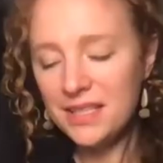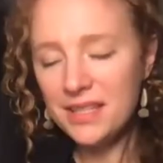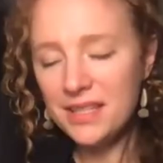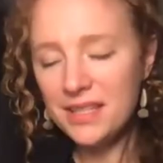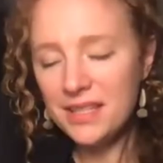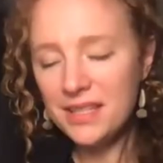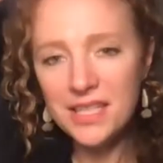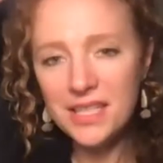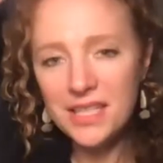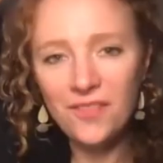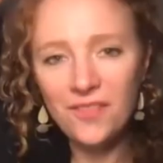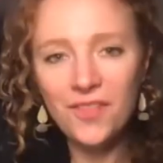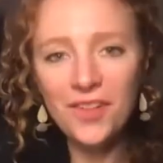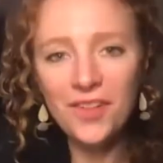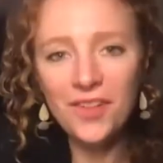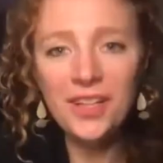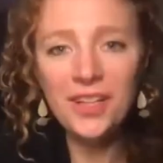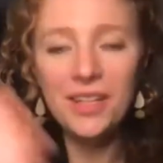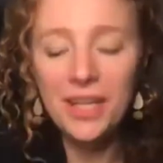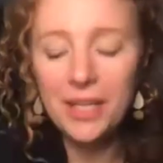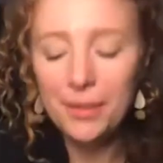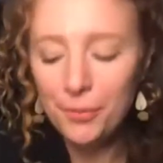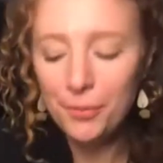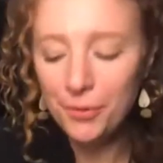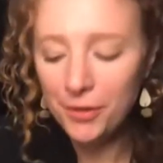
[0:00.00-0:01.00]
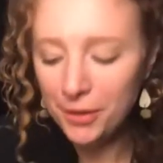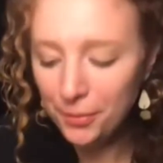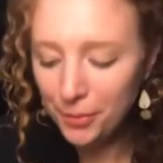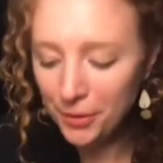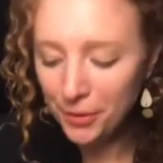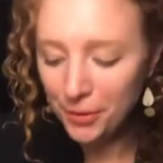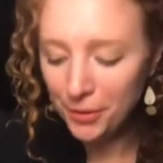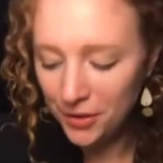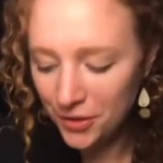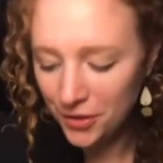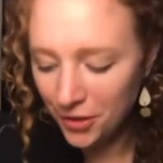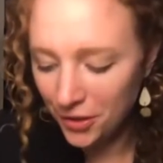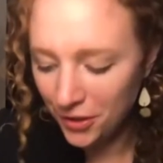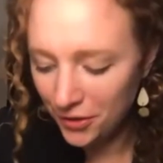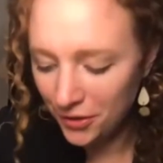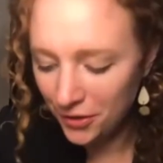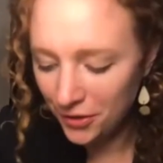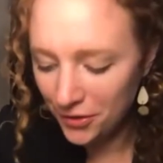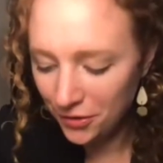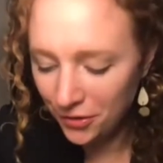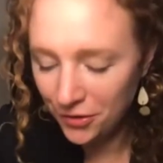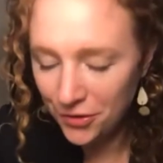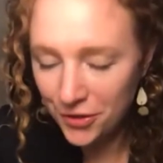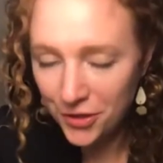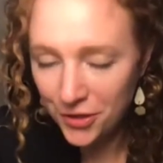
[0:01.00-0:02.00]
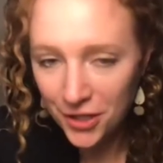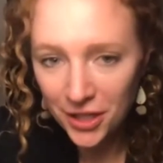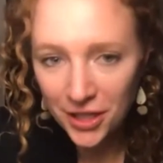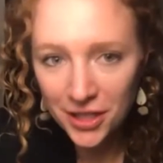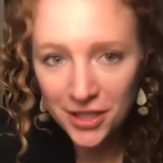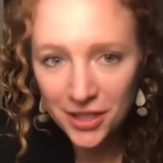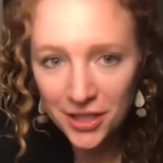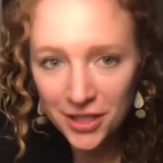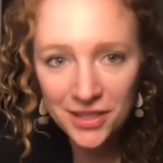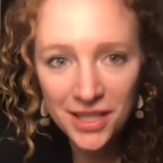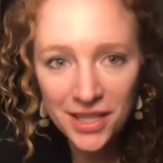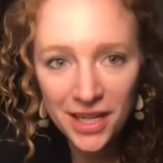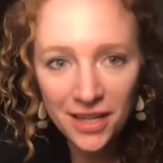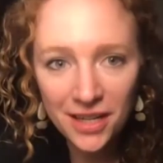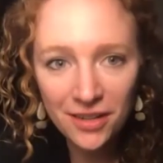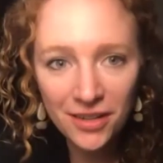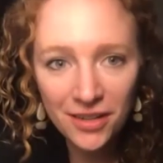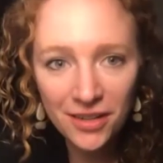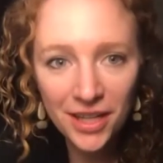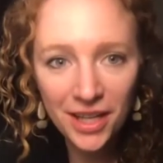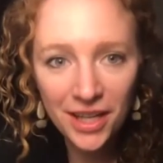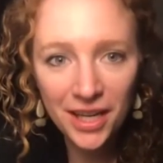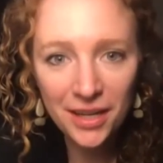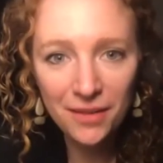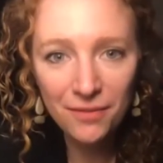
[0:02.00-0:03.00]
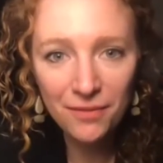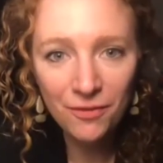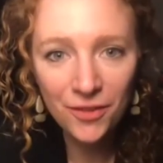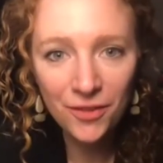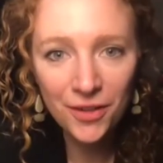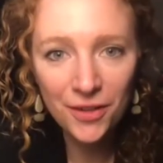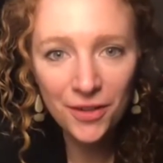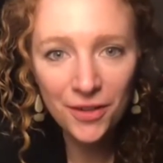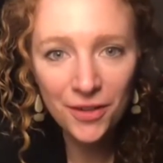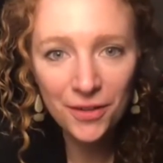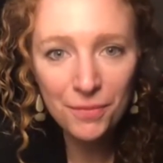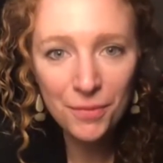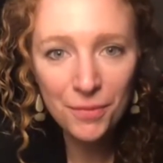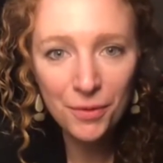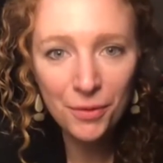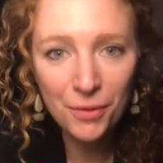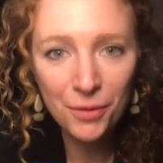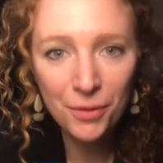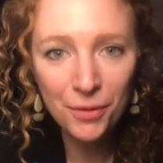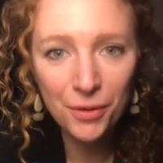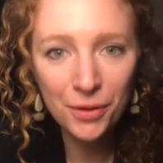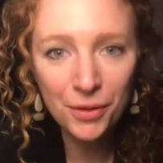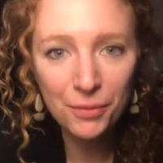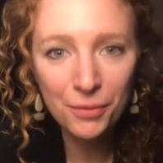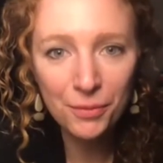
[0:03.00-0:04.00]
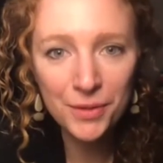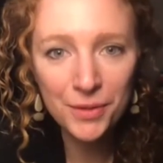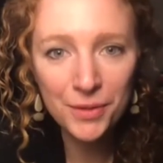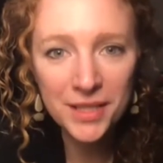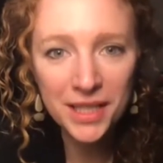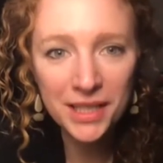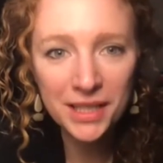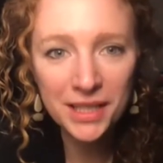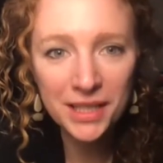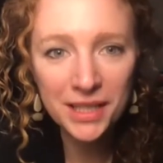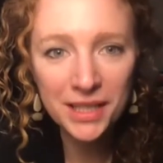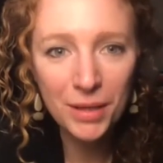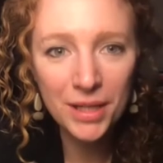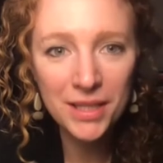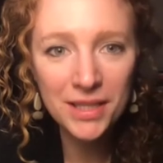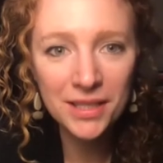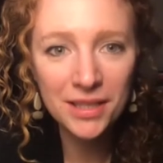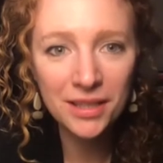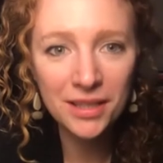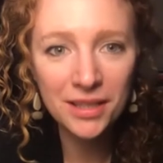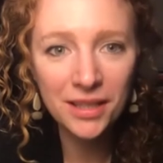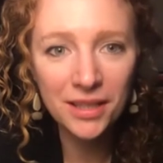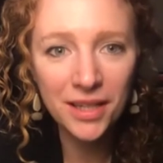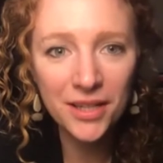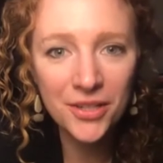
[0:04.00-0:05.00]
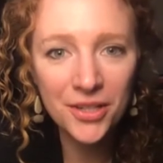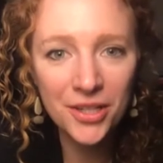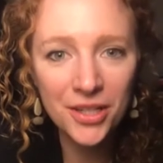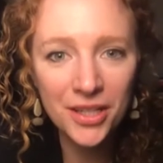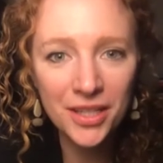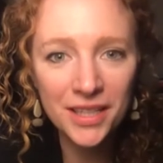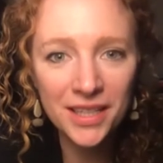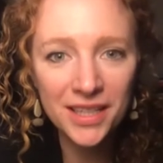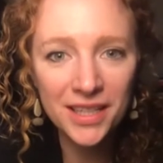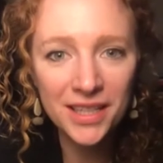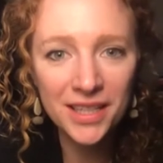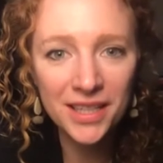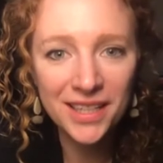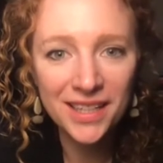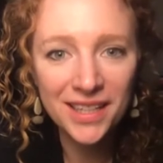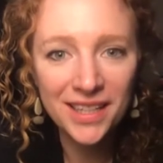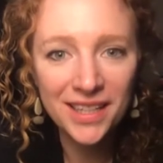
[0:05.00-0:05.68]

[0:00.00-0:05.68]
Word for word: And is it the Tiffany Library where the Charles Grosjean diary came from, or was that in the Met's collection?